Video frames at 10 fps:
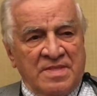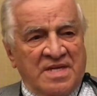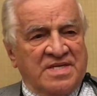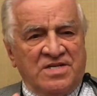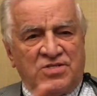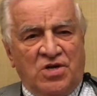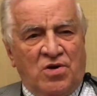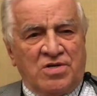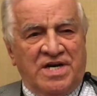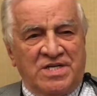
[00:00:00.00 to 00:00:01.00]
that tells you
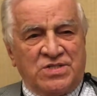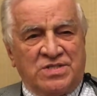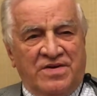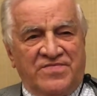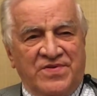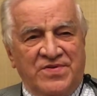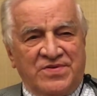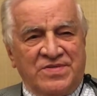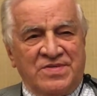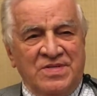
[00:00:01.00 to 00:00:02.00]
all kind of stuff. You know, you
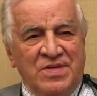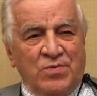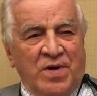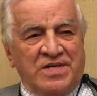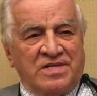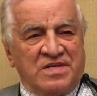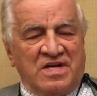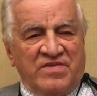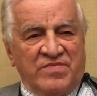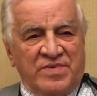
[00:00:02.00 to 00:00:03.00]
can write to the
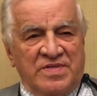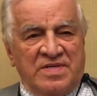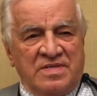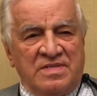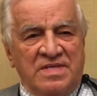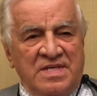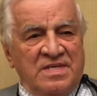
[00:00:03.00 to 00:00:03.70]
government and they'll,